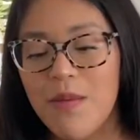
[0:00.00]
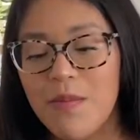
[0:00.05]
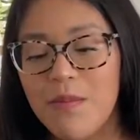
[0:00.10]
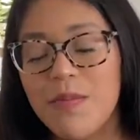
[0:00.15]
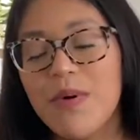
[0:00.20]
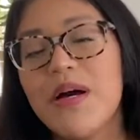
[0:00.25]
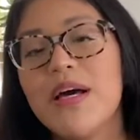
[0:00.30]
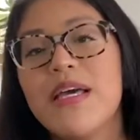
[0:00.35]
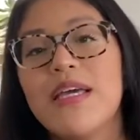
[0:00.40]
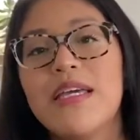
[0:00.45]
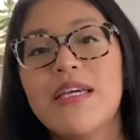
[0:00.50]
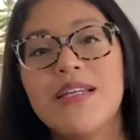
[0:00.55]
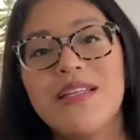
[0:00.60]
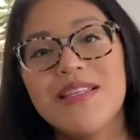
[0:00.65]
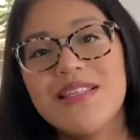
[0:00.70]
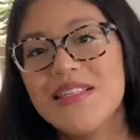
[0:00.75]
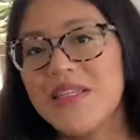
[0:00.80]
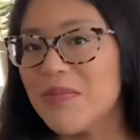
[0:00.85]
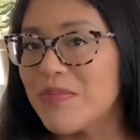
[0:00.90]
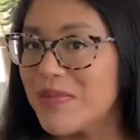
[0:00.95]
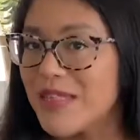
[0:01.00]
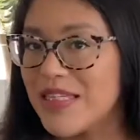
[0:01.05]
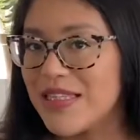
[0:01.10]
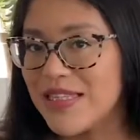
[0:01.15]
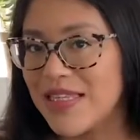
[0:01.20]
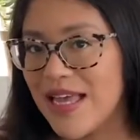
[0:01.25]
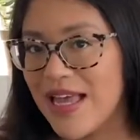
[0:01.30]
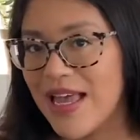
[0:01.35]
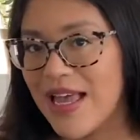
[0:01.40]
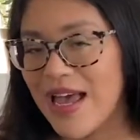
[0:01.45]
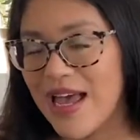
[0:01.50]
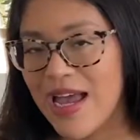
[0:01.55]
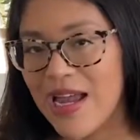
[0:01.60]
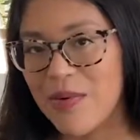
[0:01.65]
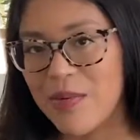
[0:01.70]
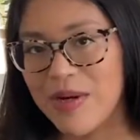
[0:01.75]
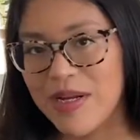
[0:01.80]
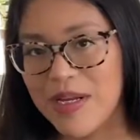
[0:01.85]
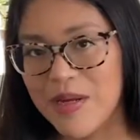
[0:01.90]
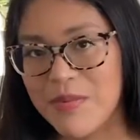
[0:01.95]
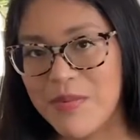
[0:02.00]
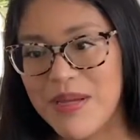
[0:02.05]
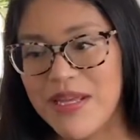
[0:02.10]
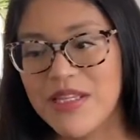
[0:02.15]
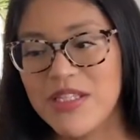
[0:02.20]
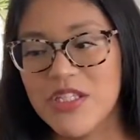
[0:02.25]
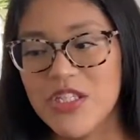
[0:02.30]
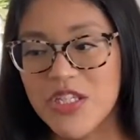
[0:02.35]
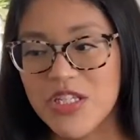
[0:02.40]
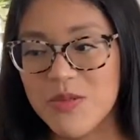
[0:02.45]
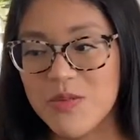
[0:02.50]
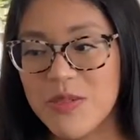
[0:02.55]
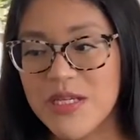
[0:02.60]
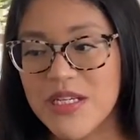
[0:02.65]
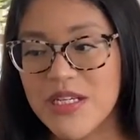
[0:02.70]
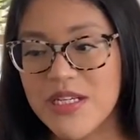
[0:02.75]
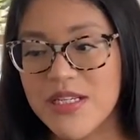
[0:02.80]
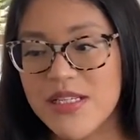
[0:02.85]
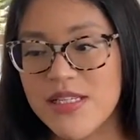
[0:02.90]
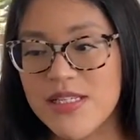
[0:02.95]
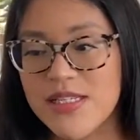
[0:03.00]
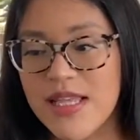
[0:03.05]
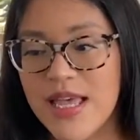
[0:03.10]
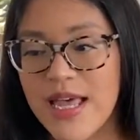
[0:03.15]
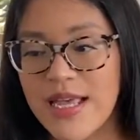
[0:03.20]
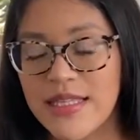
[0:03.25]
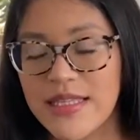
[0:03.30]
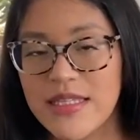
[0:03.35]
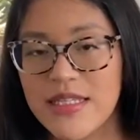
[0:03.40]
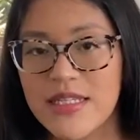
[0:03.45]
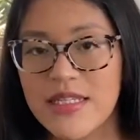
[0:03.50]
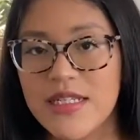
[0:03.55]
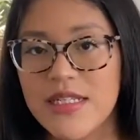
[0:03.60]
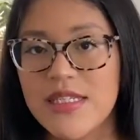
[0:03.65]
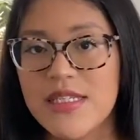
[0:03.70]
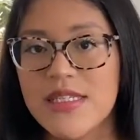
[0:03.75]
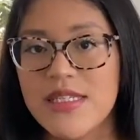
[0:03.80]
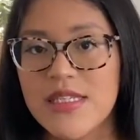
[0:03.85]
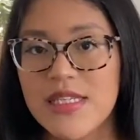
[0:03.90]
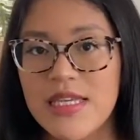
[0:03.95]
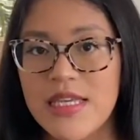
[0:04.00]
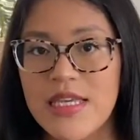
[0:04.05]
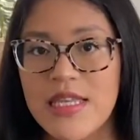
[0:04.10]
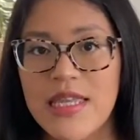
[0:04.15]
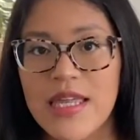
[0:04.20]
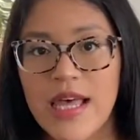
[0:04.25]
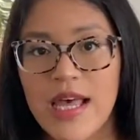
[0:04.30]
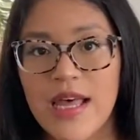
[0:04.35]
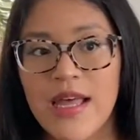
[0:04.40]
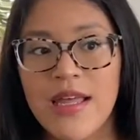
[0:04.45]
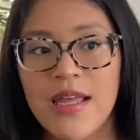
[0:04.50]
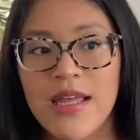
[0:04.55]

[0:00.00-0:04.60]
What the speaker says: but it is something that I recommend just because I did see that